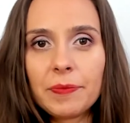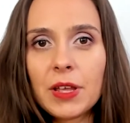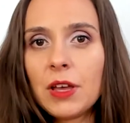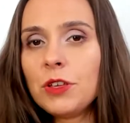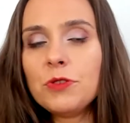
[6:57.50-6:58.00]

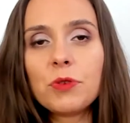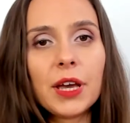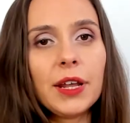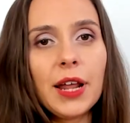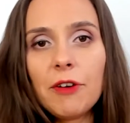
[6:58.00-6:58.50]
You can
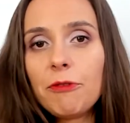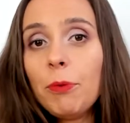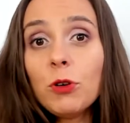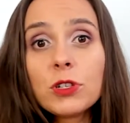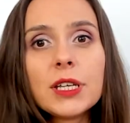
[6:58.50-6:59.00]
have
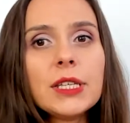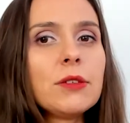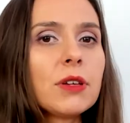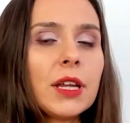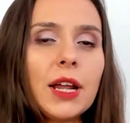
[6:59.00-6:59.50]
post-its, you can
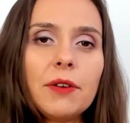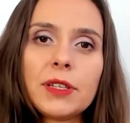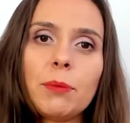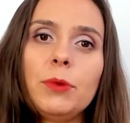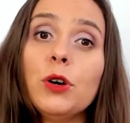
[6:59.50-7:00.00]
have some
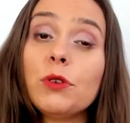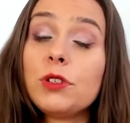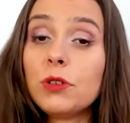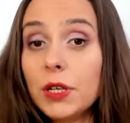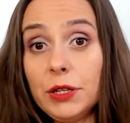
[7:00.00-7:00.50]
notes, you can
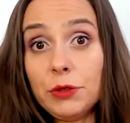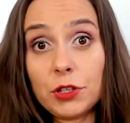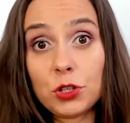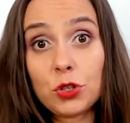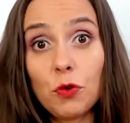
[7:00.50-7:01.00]
use a
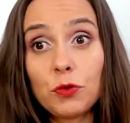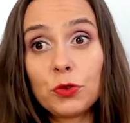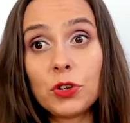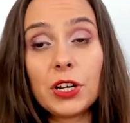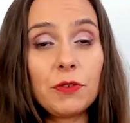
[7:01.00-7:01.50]
software
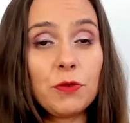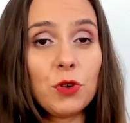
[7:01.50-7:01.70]
if you are